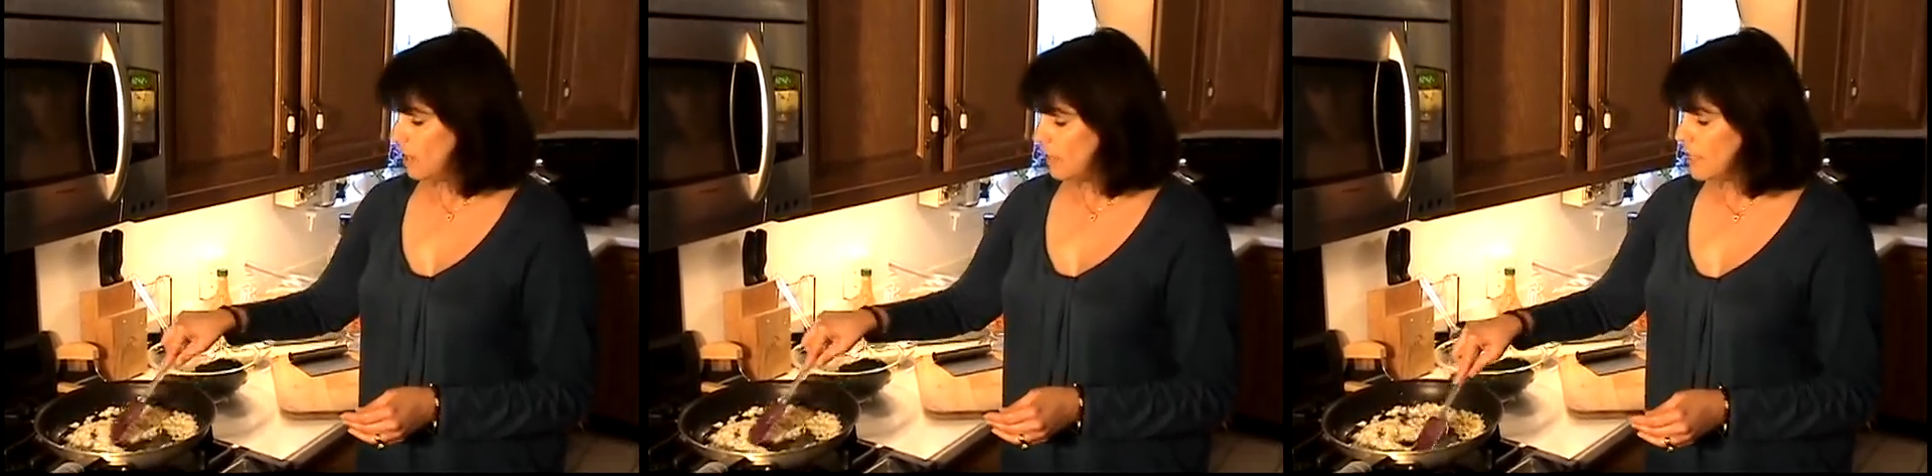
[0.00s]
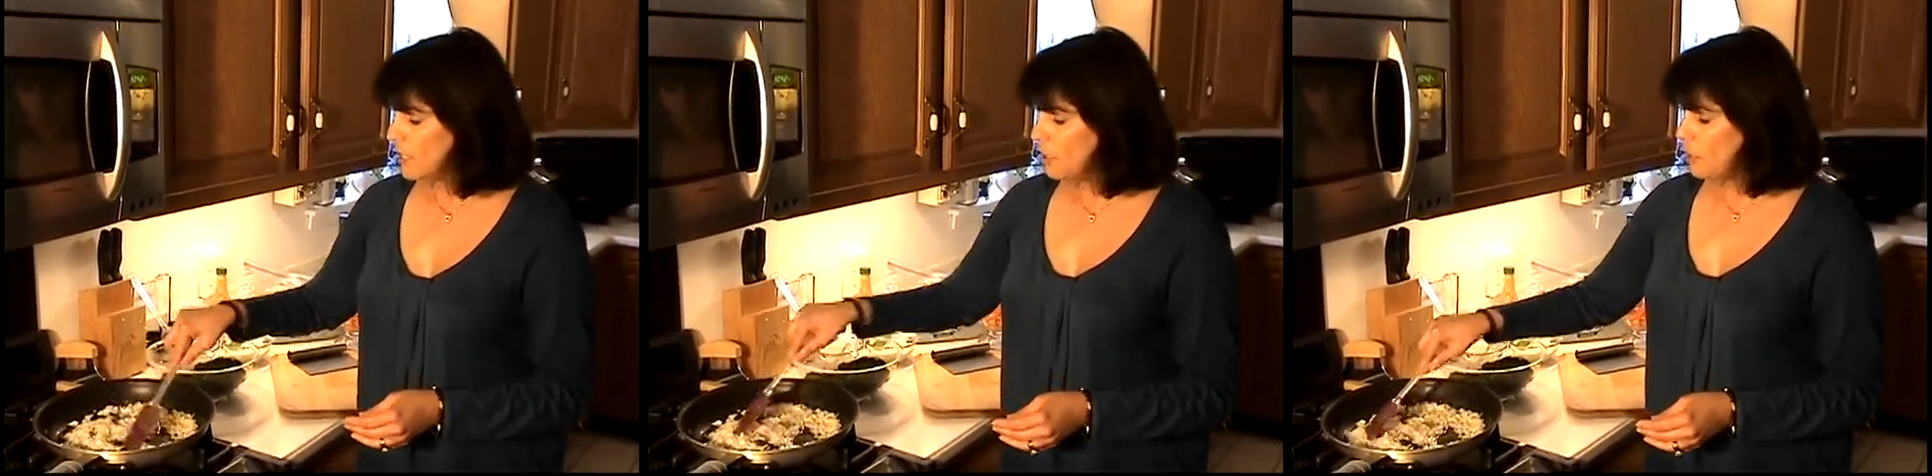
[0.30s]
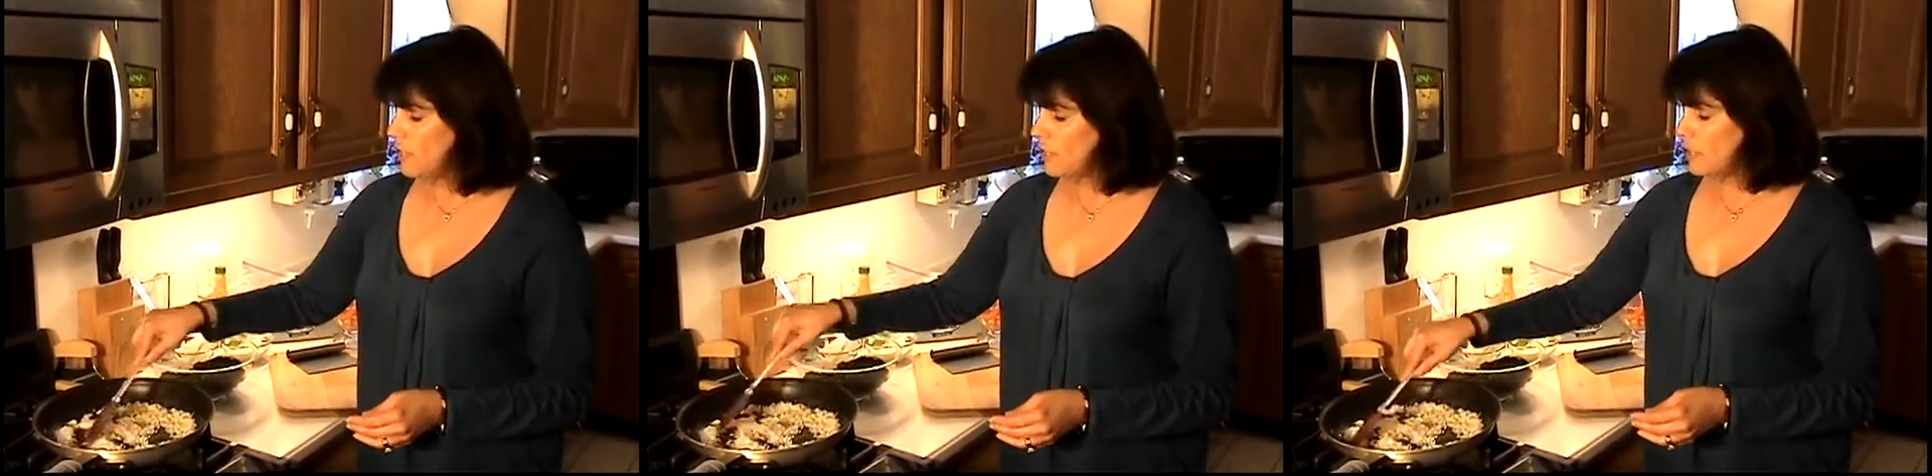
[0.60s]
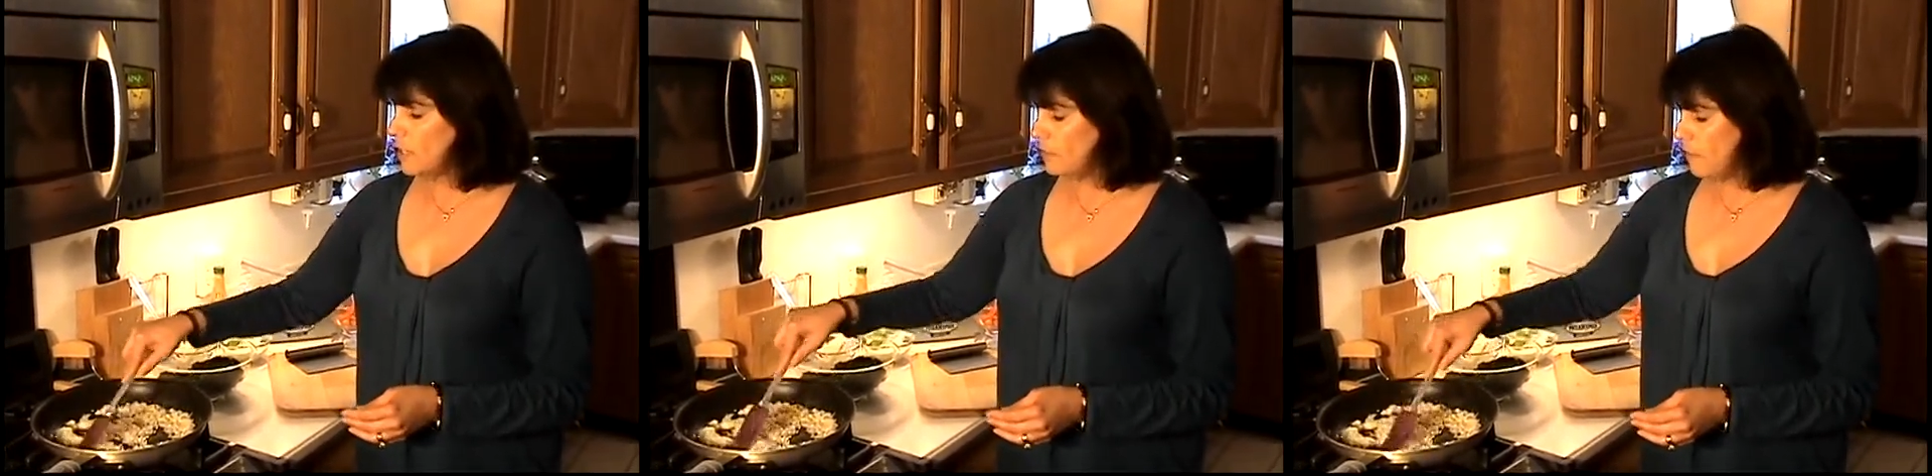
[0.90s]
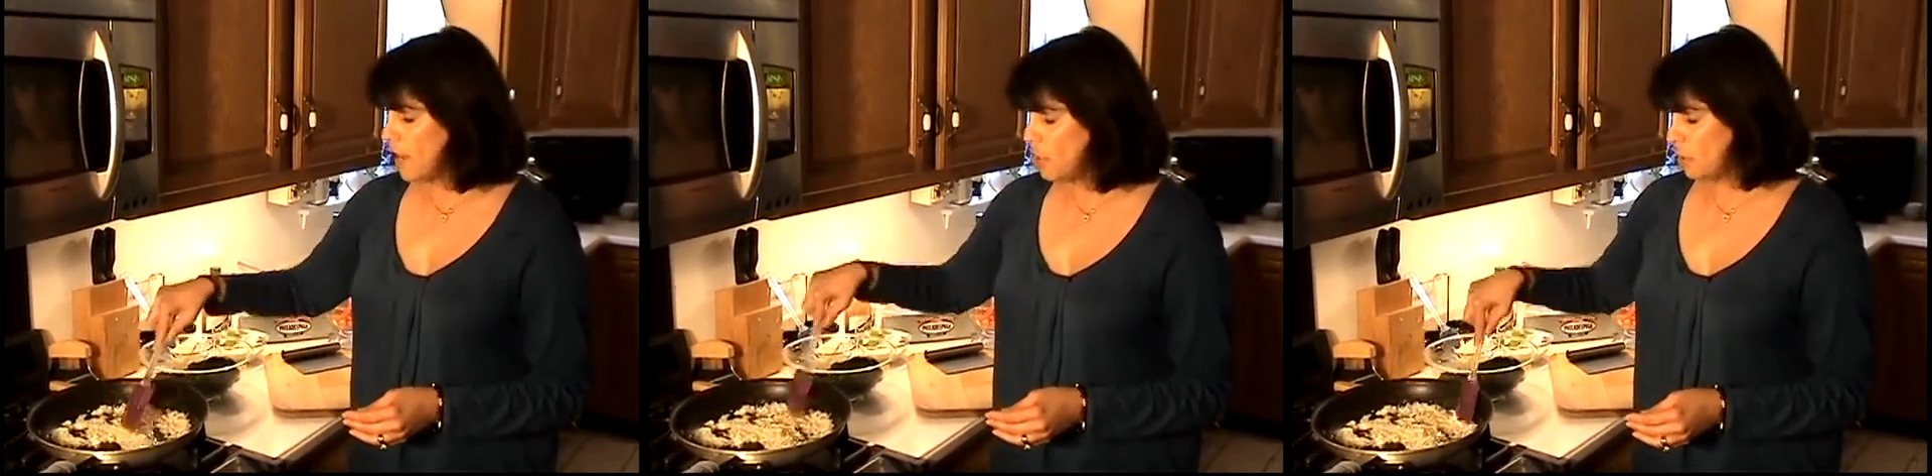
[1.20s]
Let's turn this into the
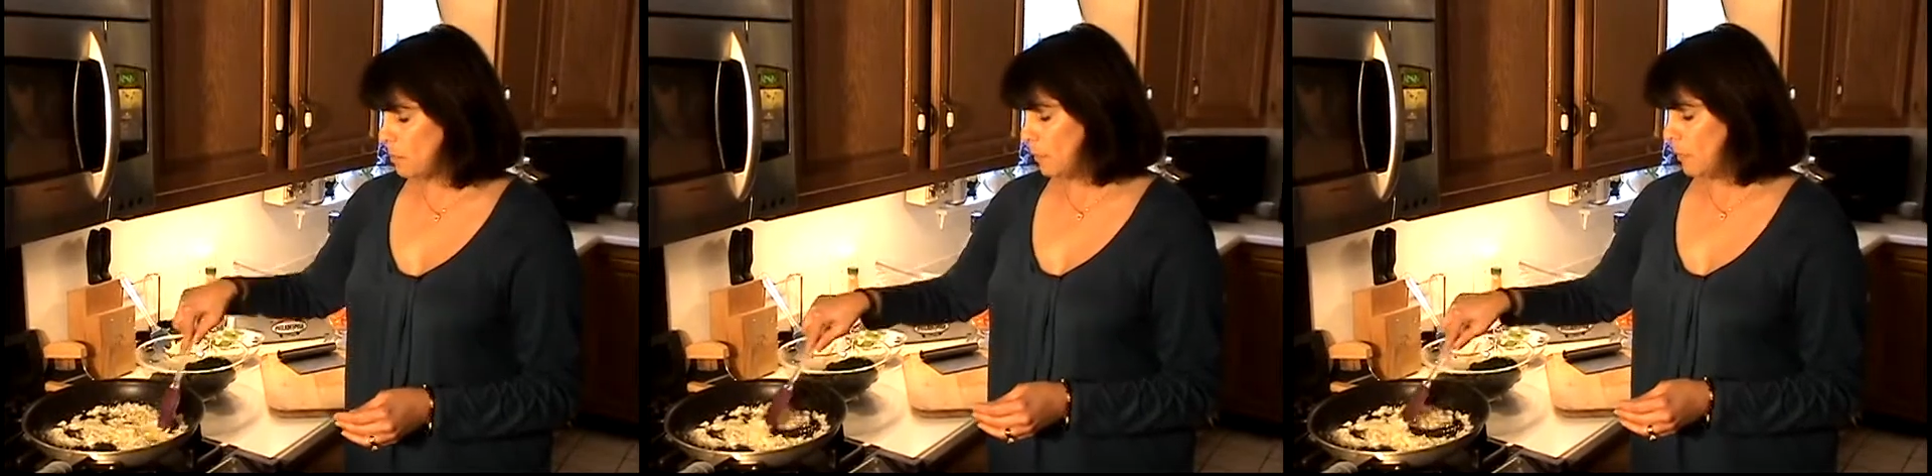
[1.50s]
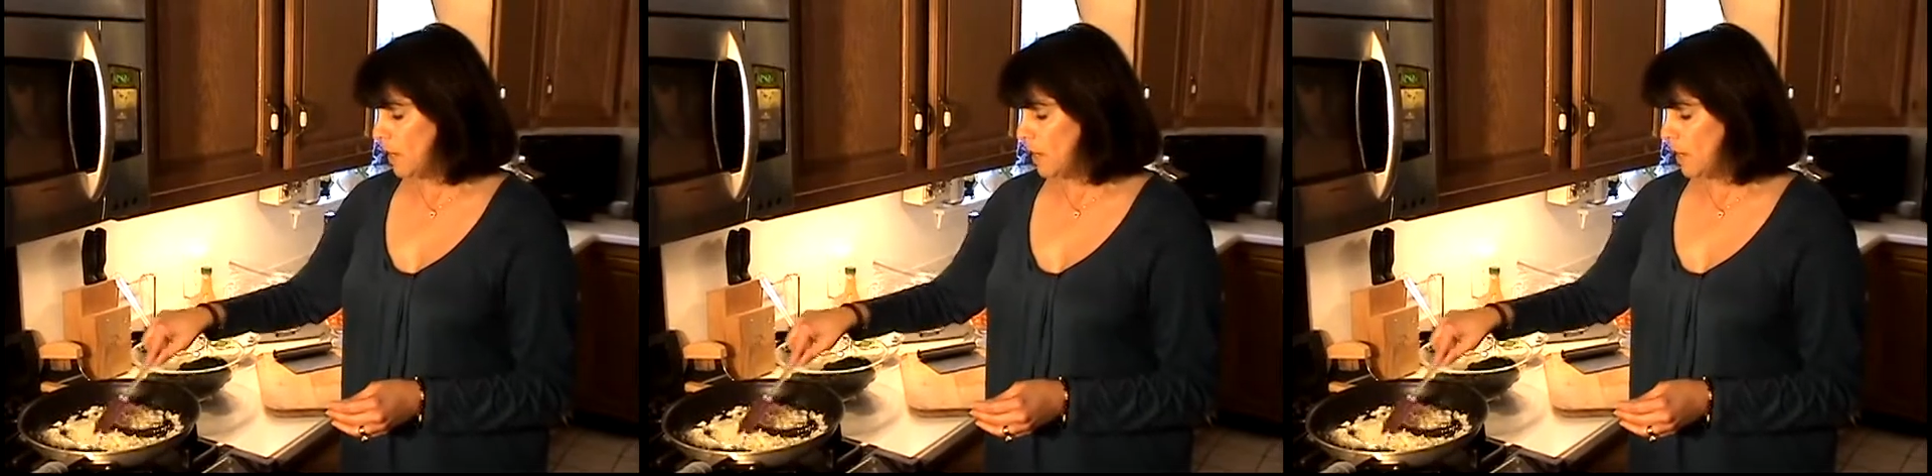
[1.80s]
vegetable.